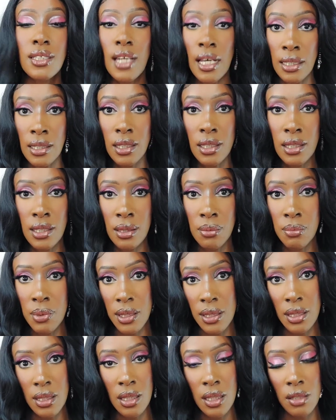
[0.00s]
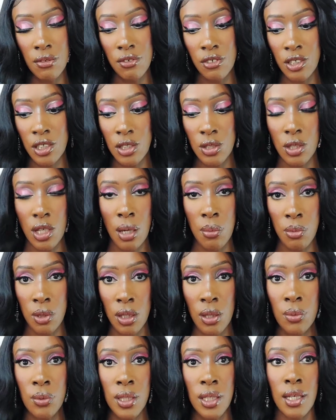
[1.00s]
standard basically for you to come
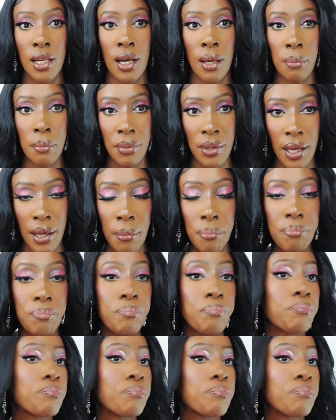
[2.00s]
with a wig cap. Yeah,